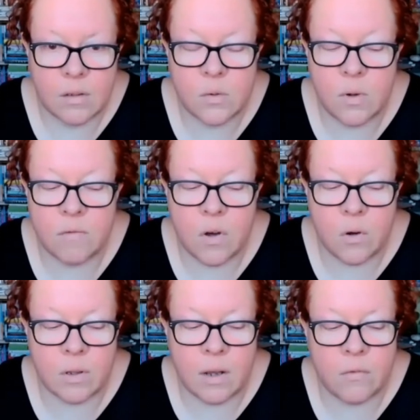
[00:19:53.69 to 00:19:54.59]
To
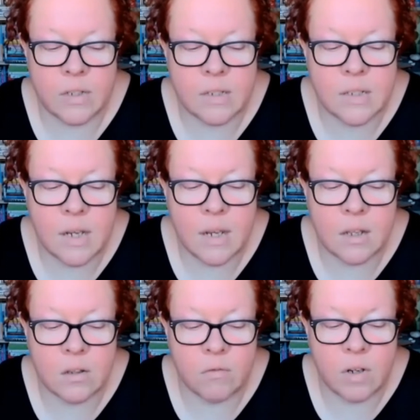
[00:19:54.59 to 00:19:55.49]
invoke love is to
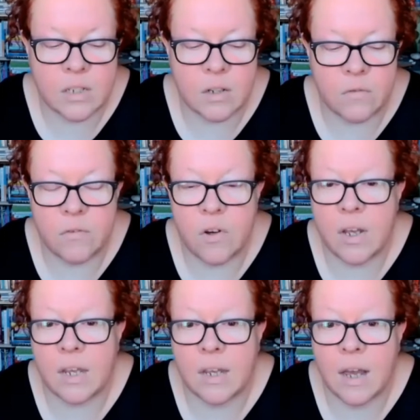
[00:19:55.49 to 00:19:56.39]
take the risk of
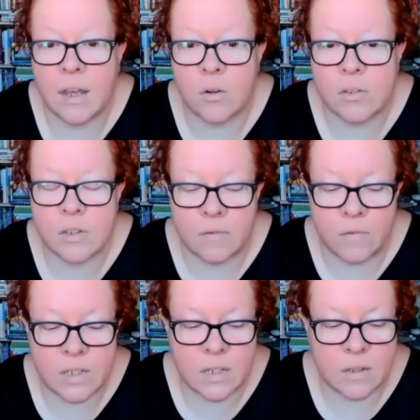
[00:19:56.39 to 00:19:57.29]
inviting chaos to
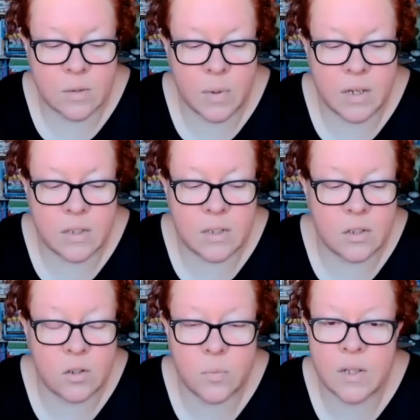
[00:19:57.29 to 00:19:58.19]
visit the
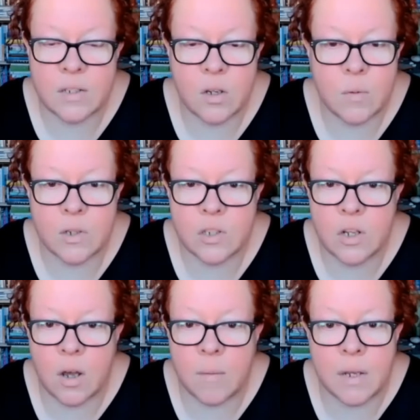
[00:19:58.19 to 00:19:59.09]
spaces you spent so much
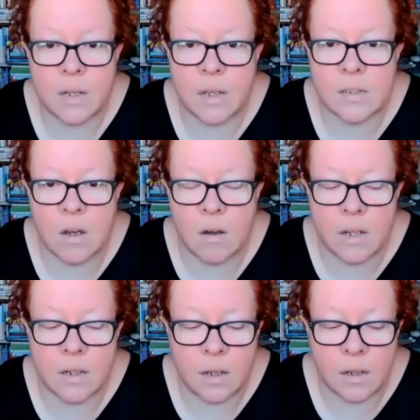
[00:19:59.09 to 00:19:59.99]
time making
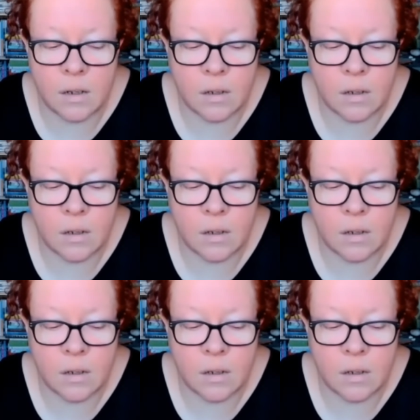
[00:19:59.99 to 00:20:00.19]
tidy,